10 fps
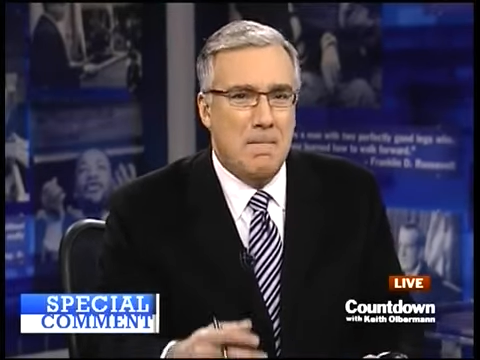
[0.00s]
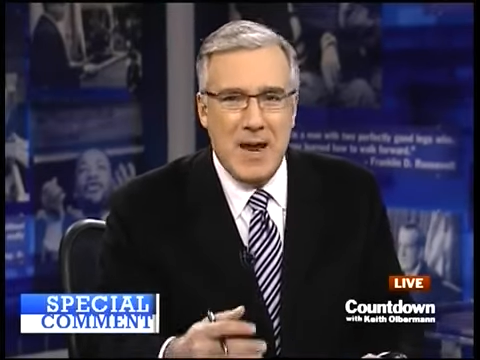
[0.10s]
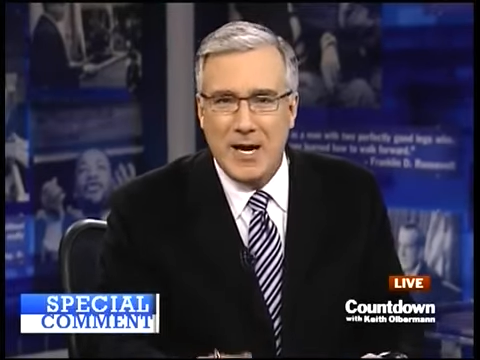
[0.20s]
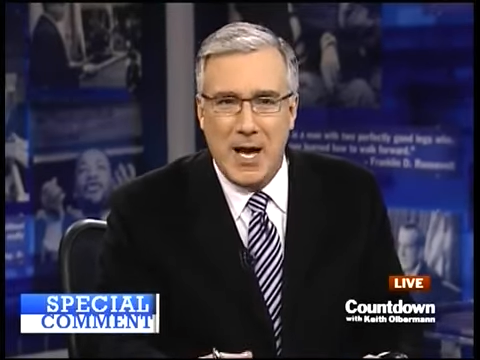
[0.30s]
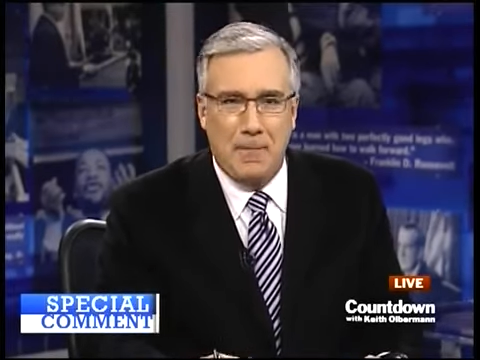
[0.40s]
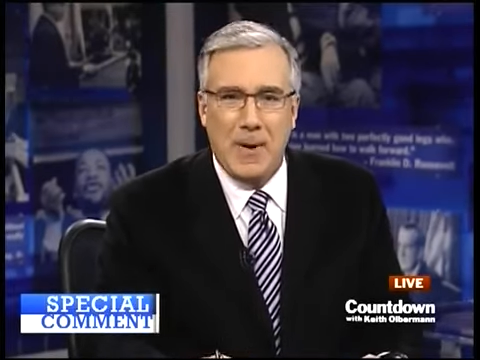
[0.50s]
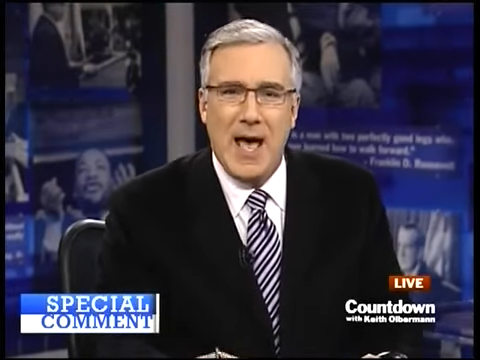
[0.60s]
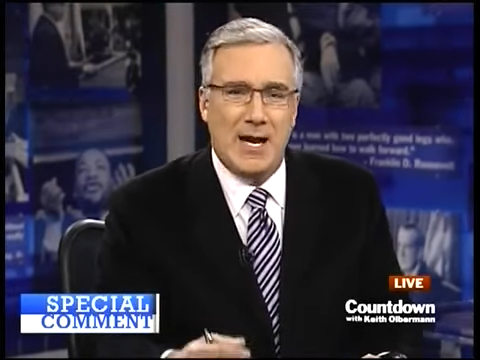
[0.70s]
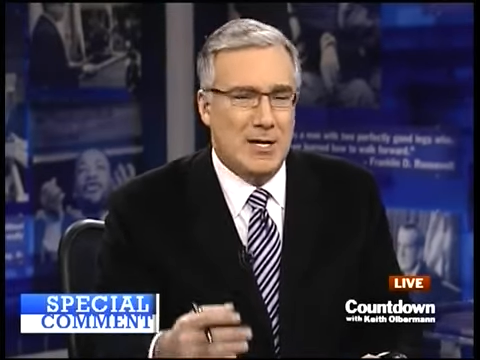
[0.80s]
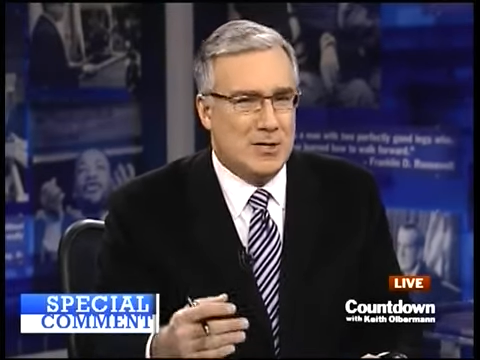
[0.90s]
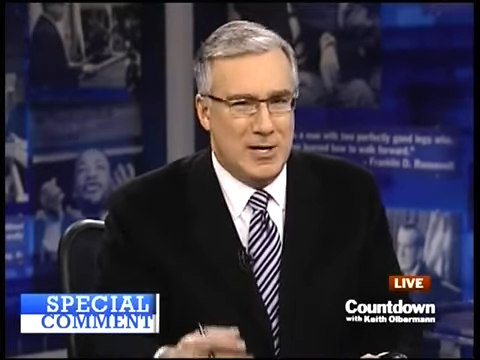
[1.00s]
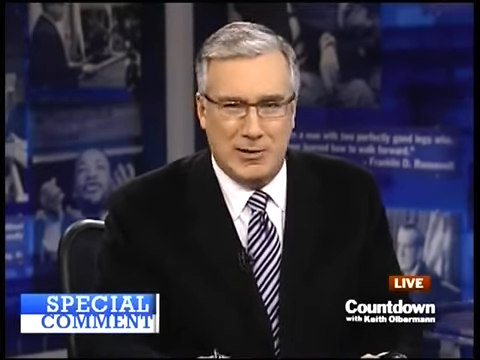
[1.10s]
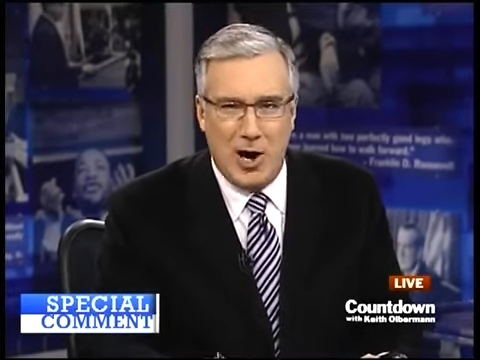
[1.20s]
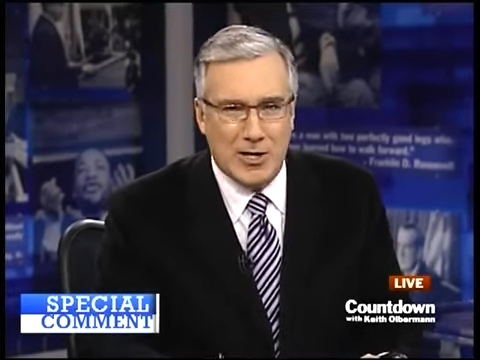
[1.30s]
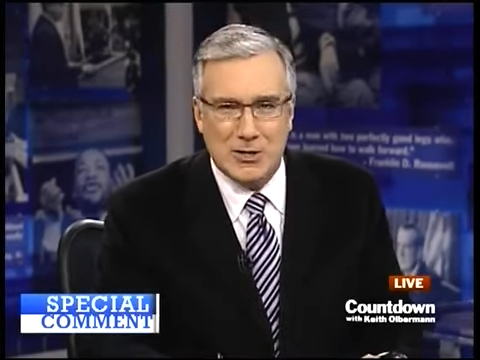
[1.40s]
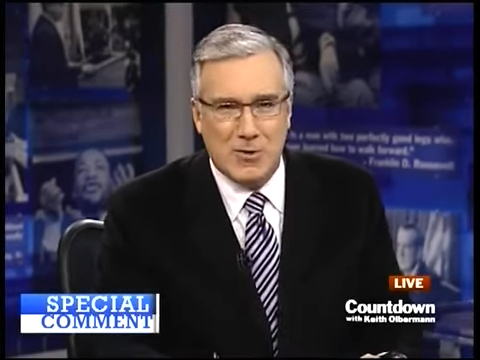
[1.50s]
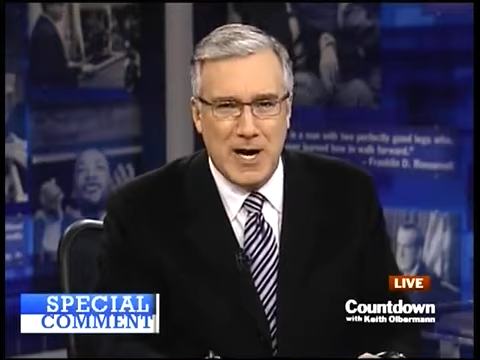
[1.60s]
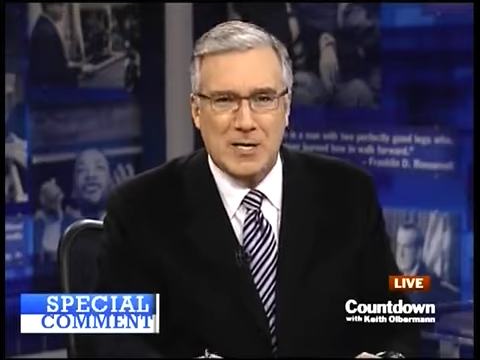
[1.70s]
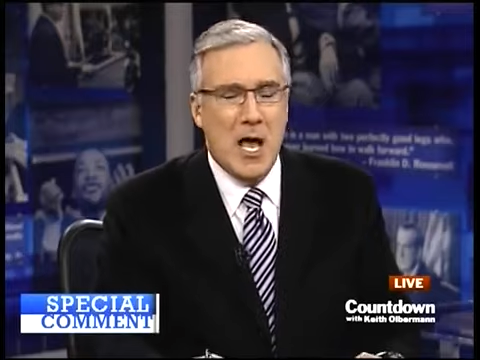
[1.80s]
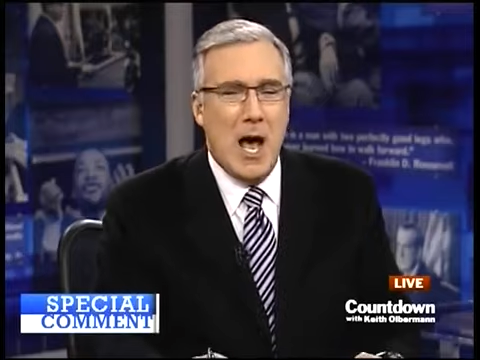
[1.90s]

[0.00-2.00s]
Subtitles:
beat up, and incarcerate